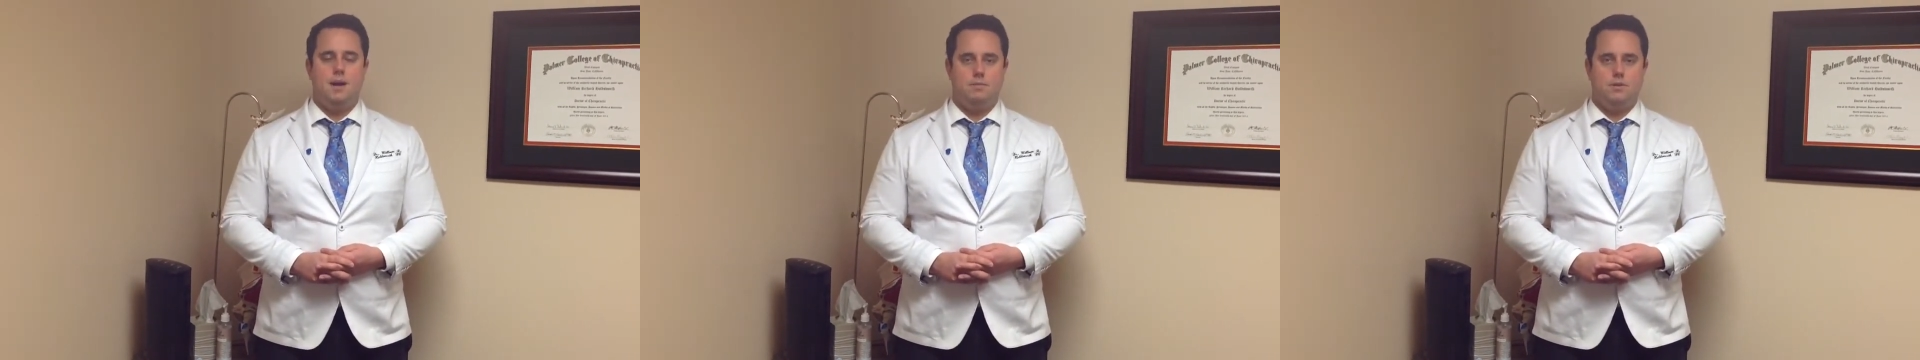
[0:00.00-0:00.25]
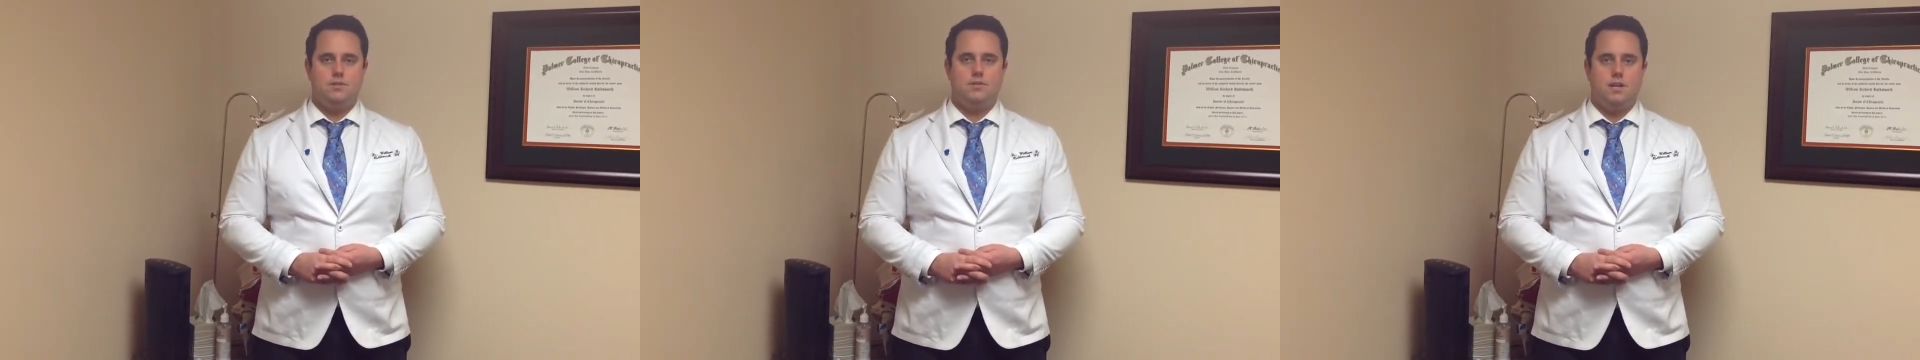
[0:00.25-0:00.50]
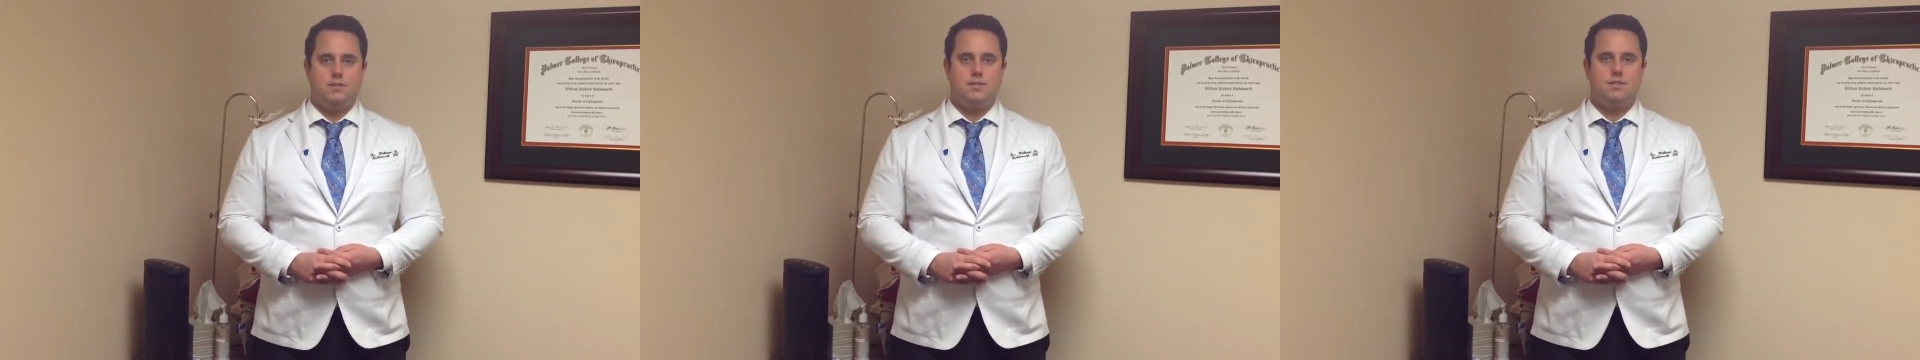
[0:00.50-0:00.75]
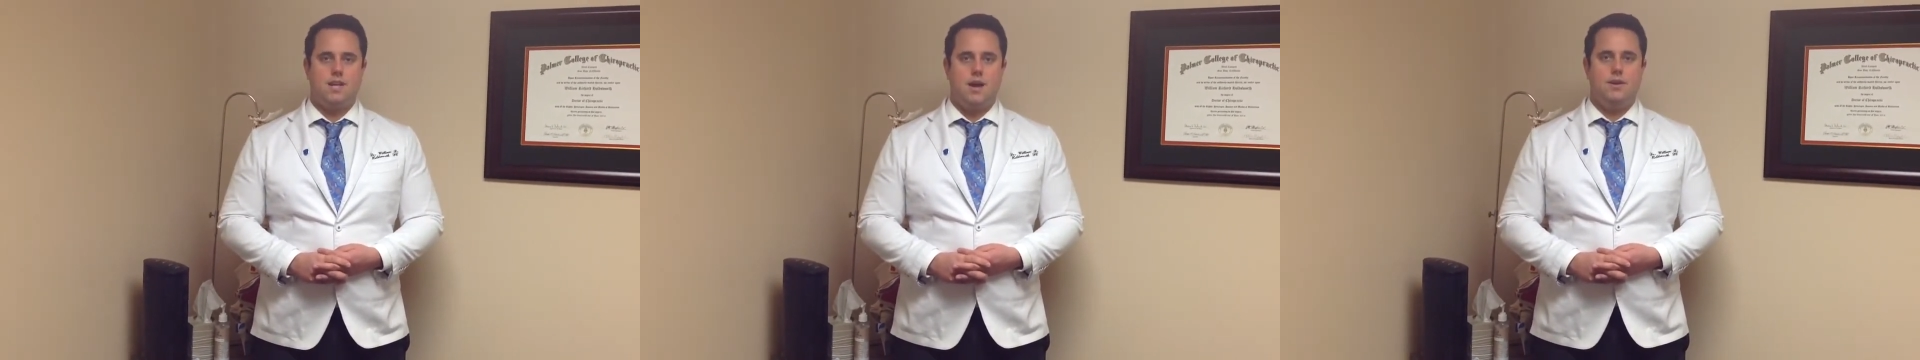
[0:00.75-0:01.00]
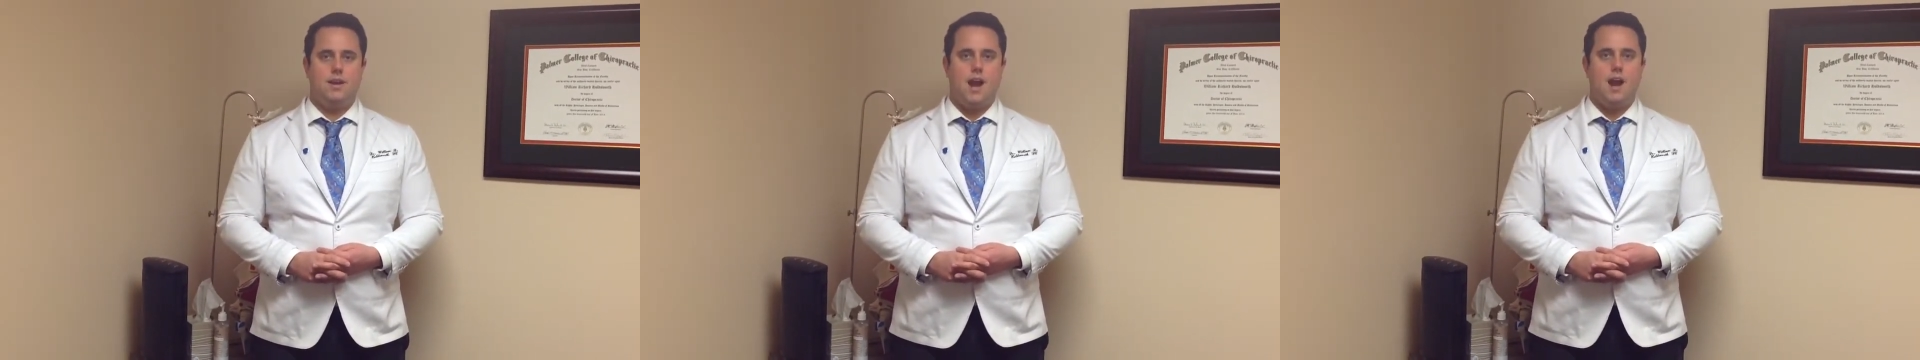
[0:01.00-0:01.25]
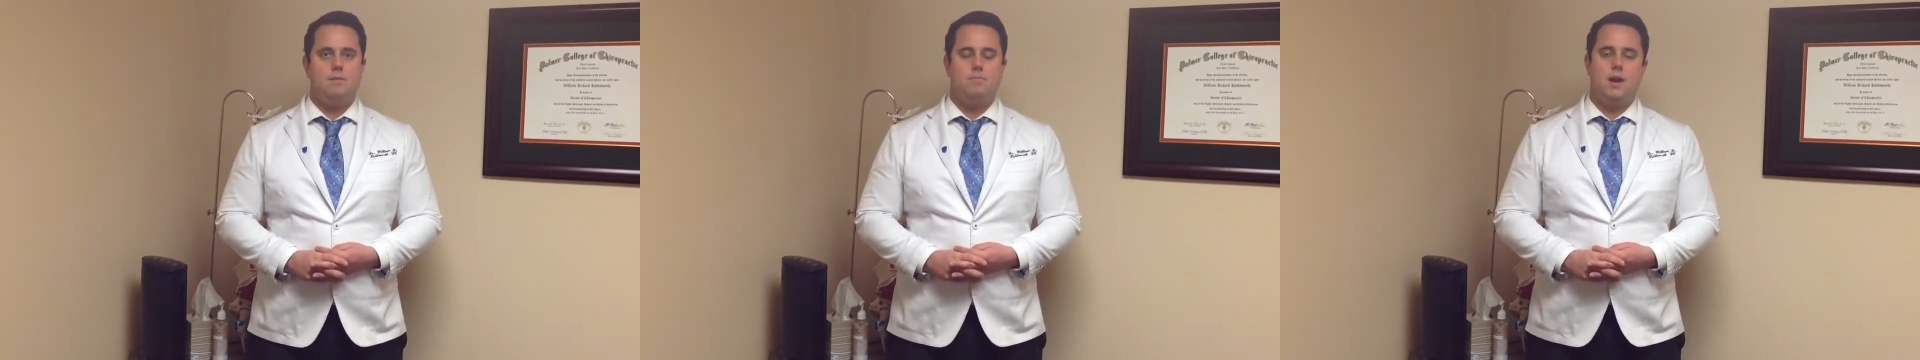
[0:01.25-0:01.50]
I'm your Sussex County
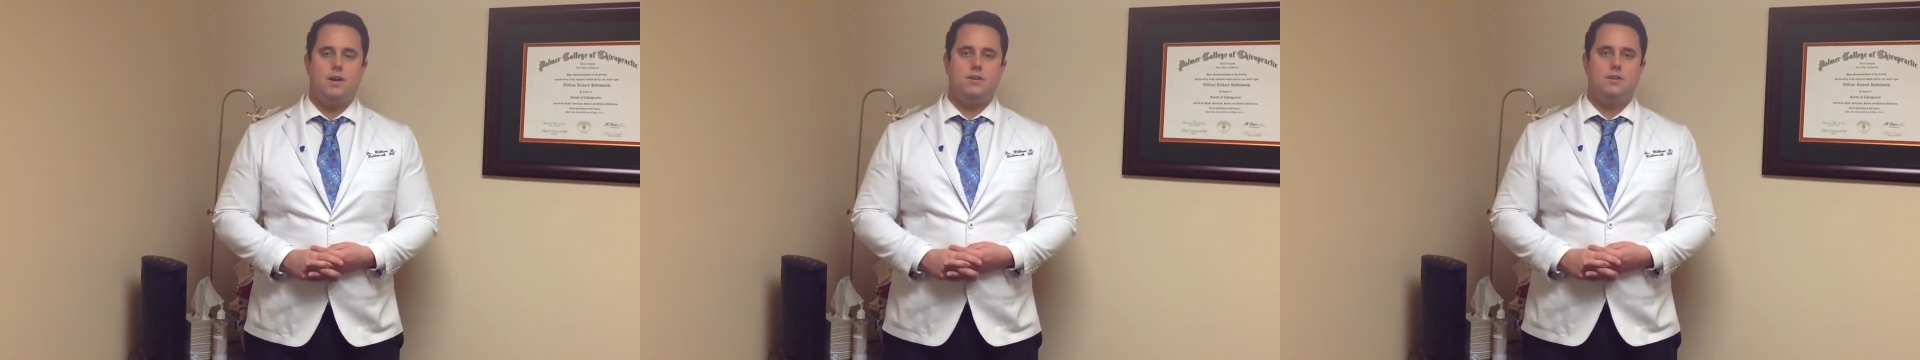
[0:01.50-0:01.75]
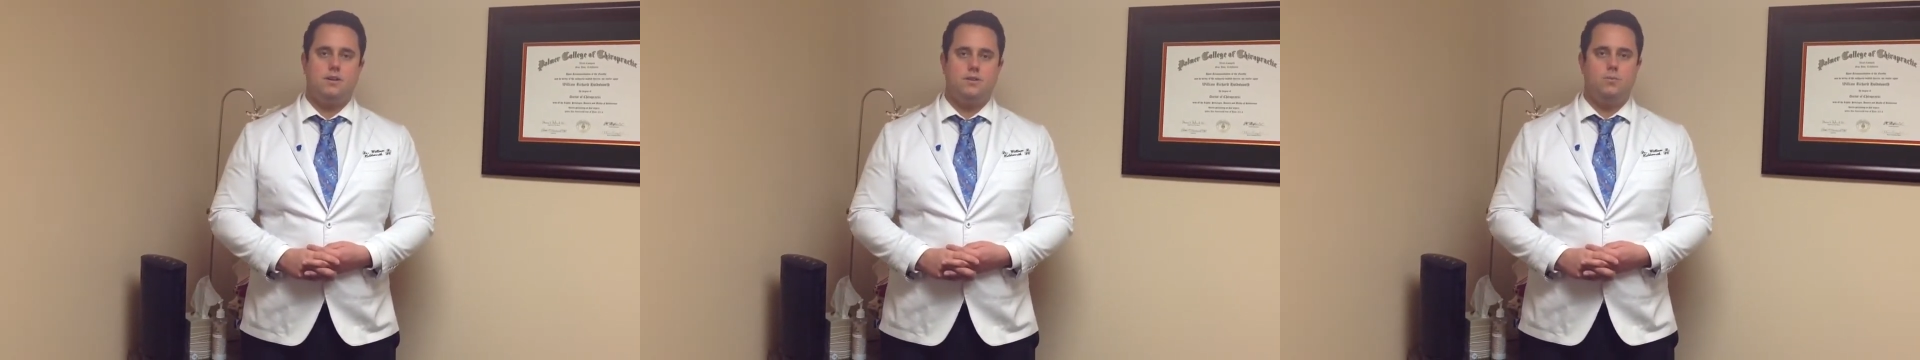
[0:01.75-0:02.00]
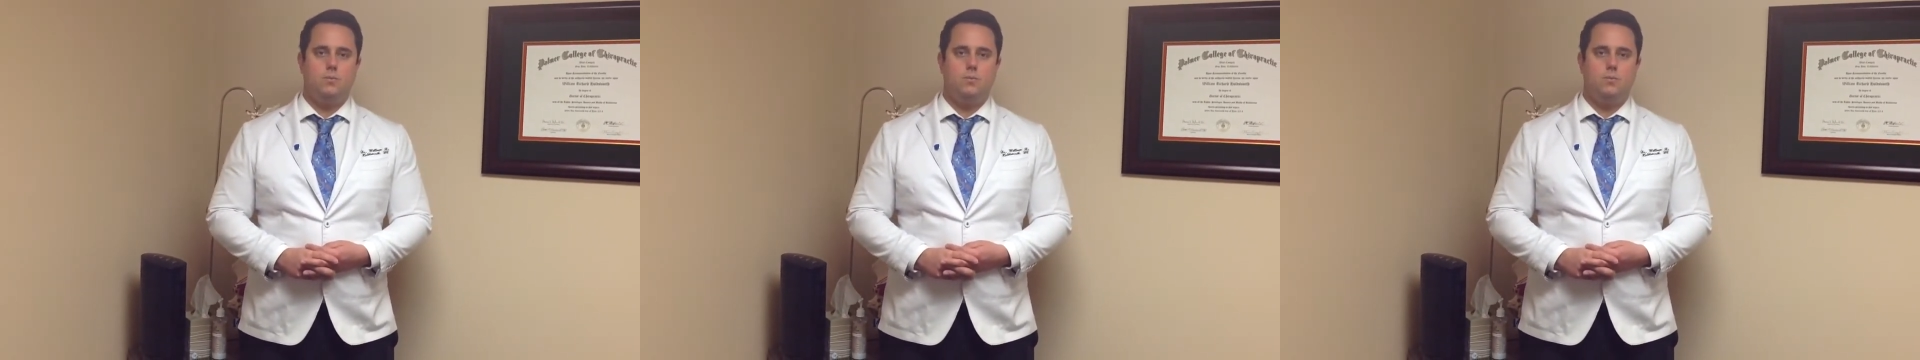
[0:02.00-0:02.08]
chiropractor, Dr.